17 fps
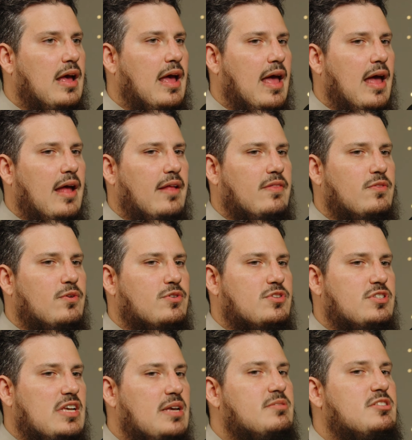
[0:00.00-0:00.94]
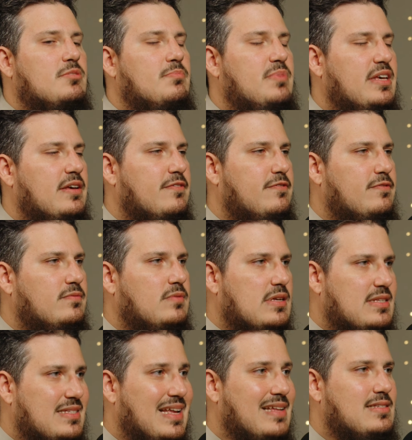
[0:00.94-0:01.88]
And there seems to be
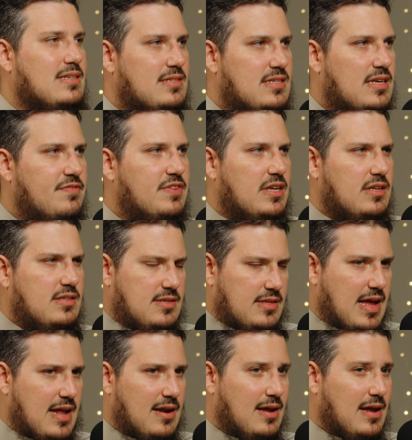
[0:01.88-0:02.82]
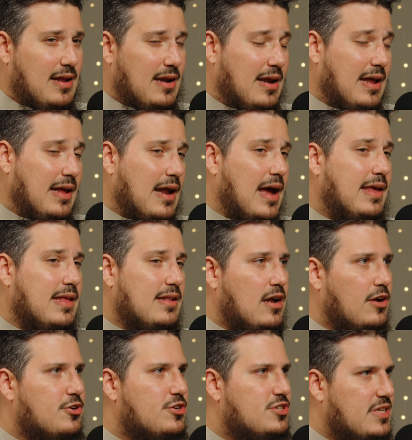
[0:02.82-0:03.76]
a sensitivity to that. And I can
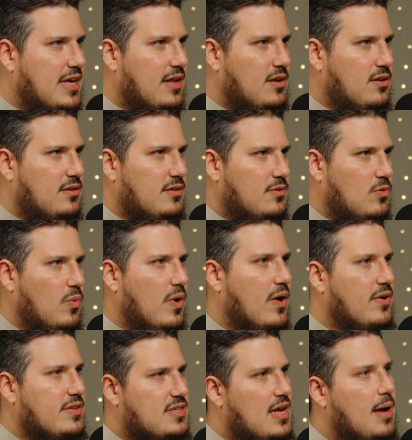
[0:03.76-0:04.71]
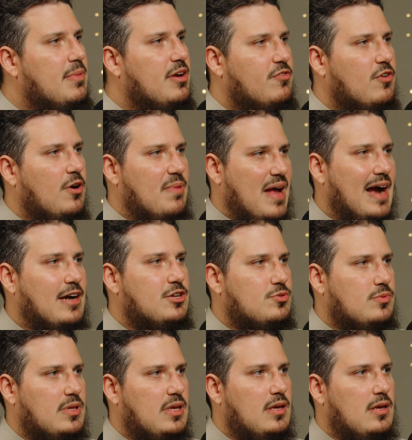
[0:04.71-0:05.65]
understand where it's coming from,
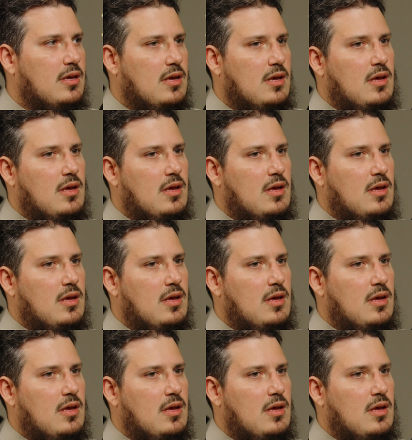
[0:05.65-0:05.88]
actually.